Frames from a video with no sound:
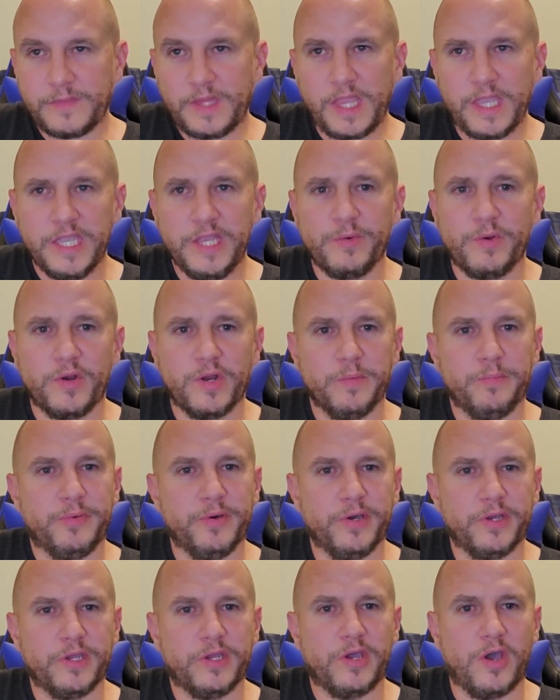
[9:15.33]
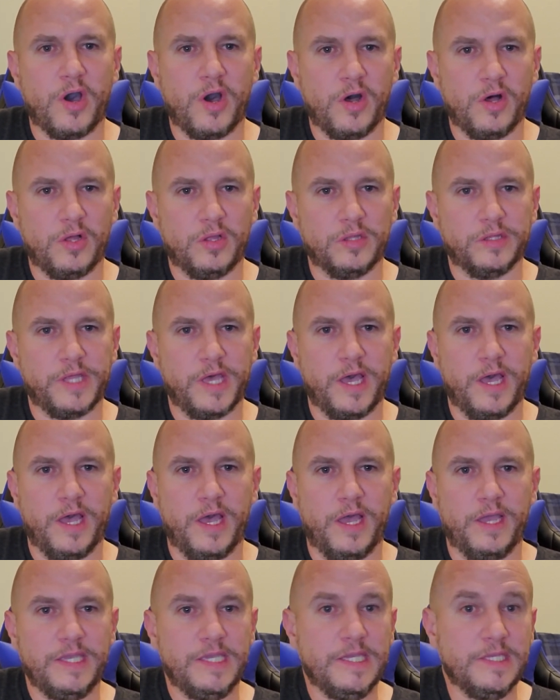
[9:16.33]
He wrote a book called
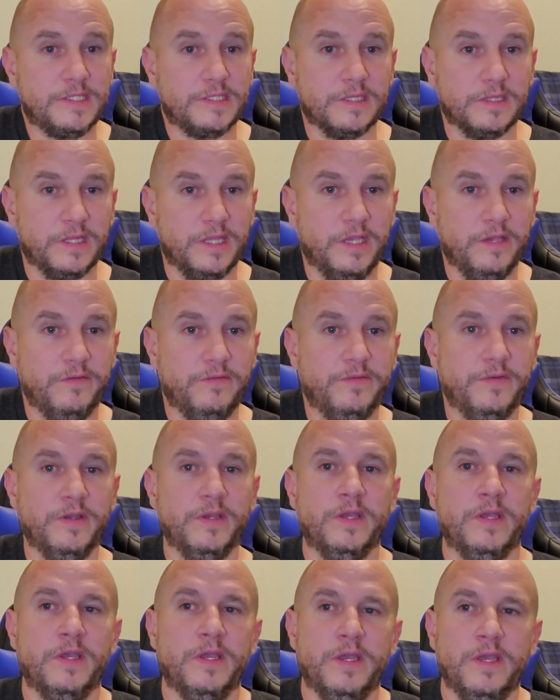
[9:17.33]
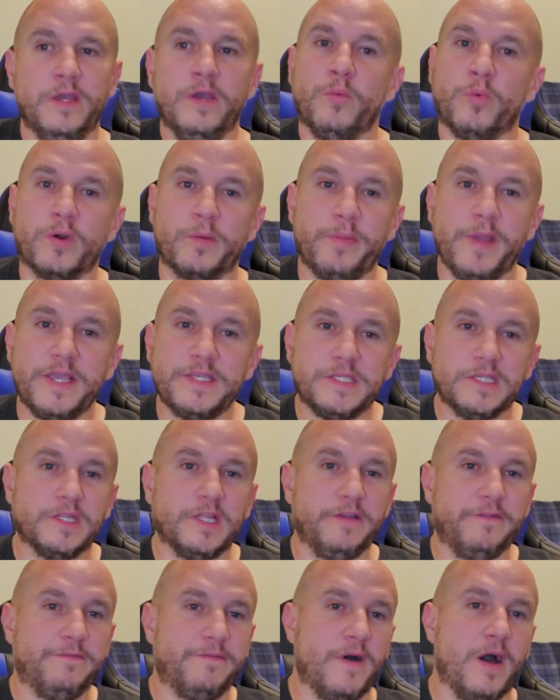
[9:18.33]
Eat to Live. We're
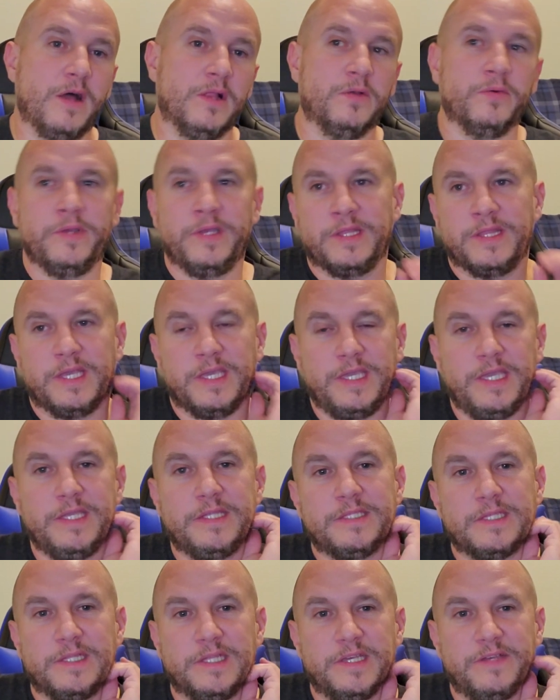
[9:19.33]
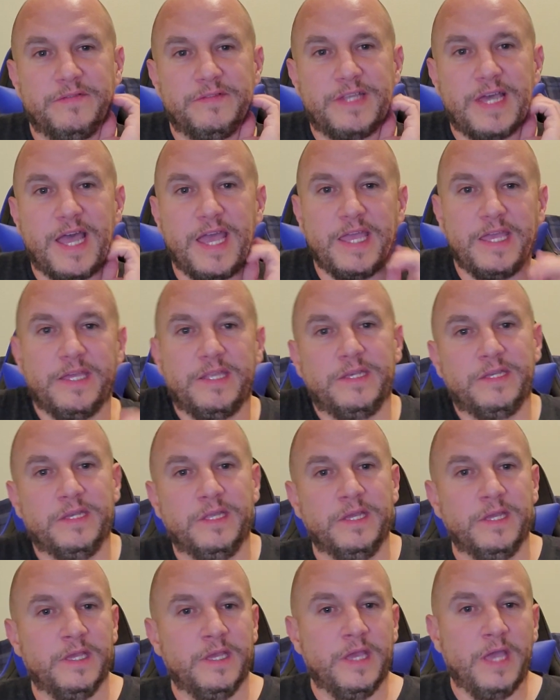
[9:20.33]
basically following the Eat to Live diet,
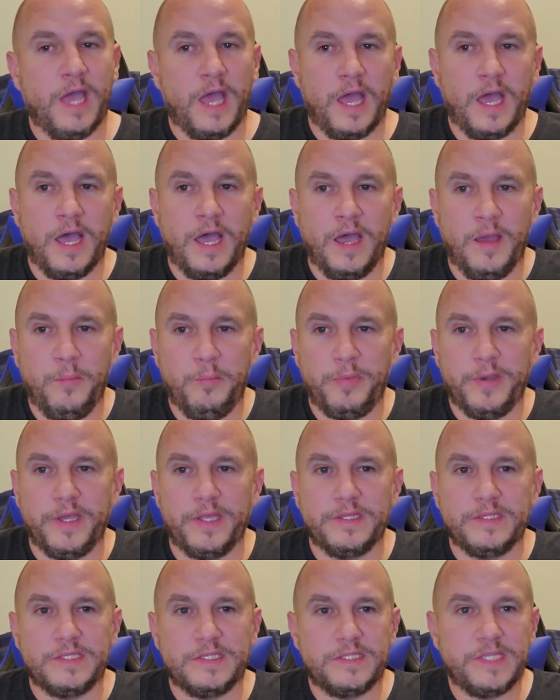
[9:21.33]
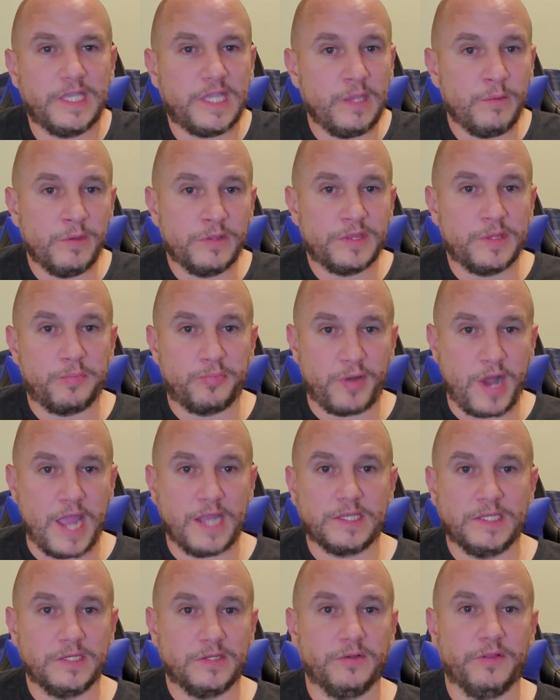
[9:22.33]
but sticking with the
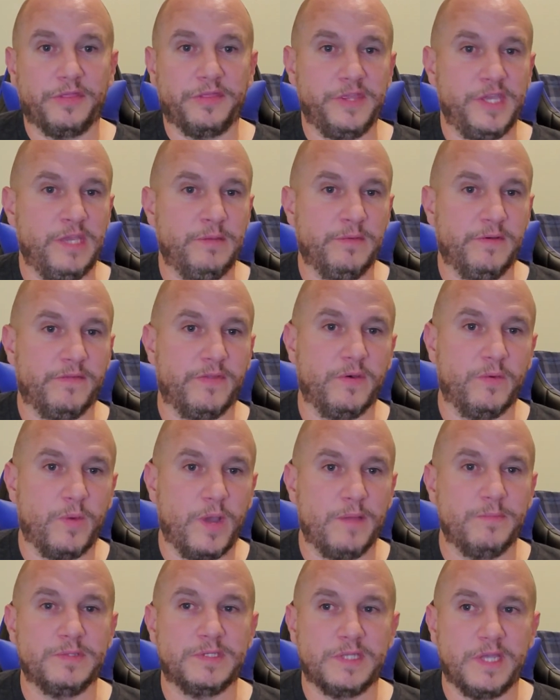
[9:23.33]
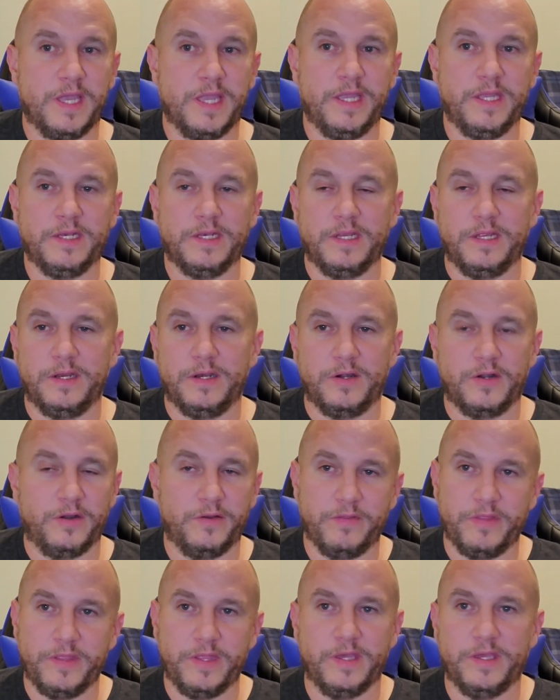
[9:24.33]
practical theme of the website
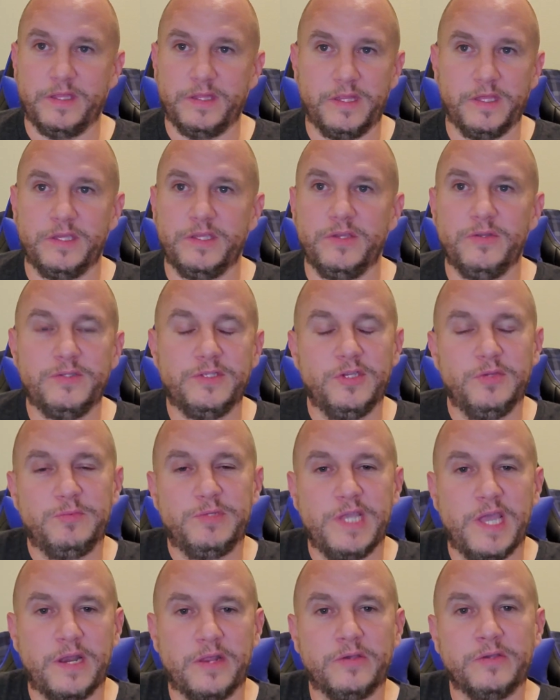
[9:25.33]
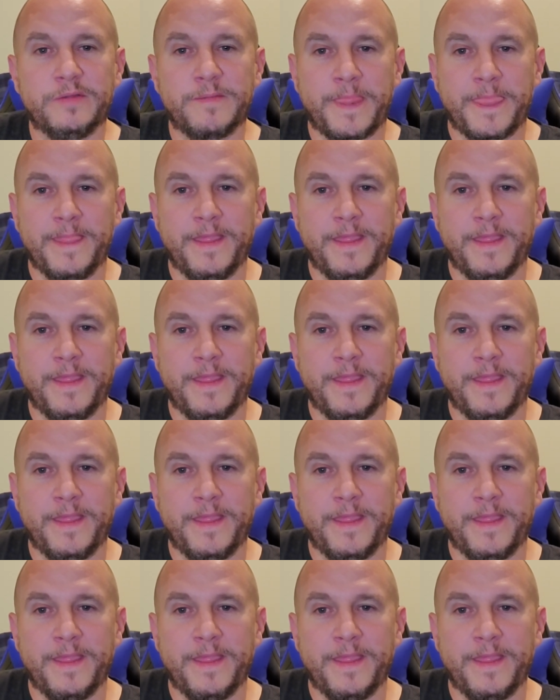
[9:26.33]
or the YouTube channel,